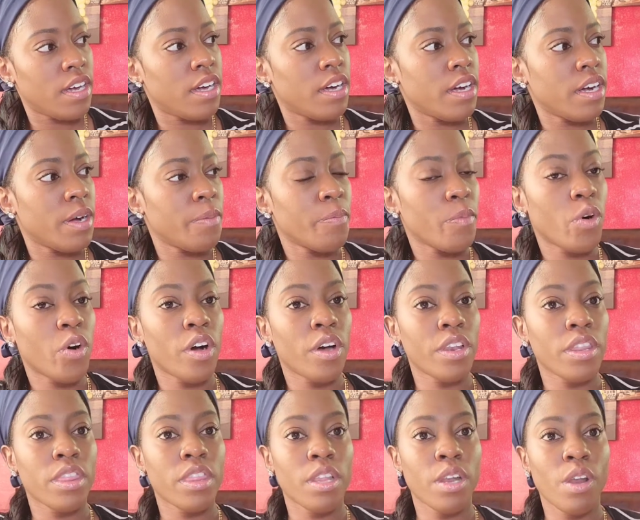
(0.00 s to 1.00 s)

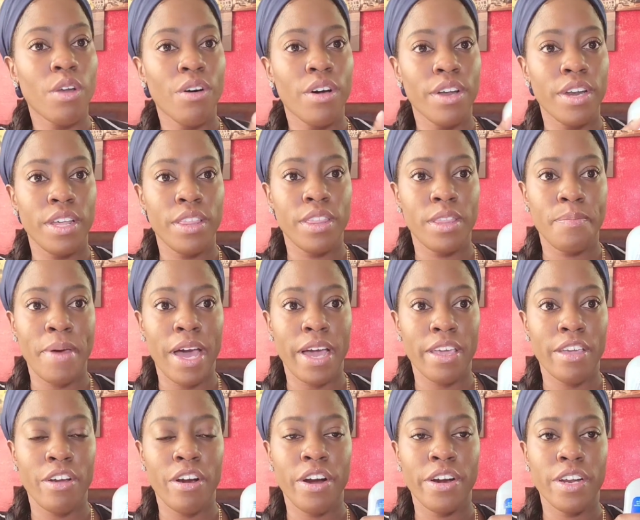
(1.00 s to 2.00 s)
on the lawn in the
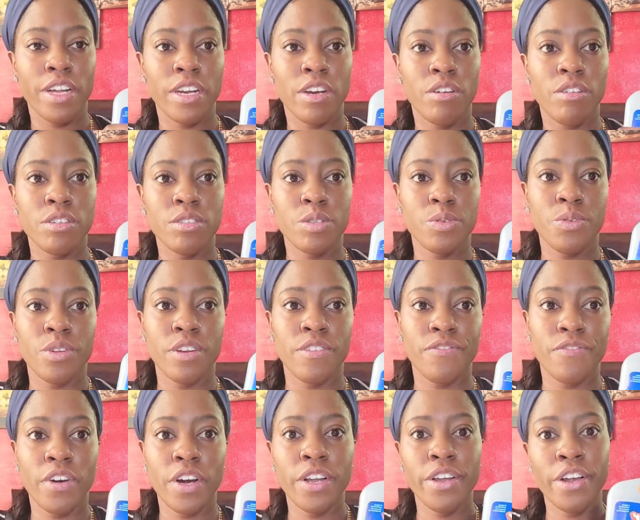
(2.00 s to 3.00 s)
backyard and also in the
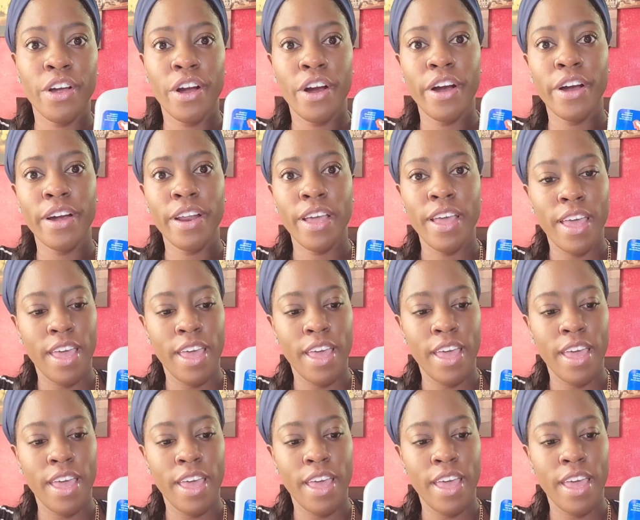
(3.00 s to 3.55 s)
front yard.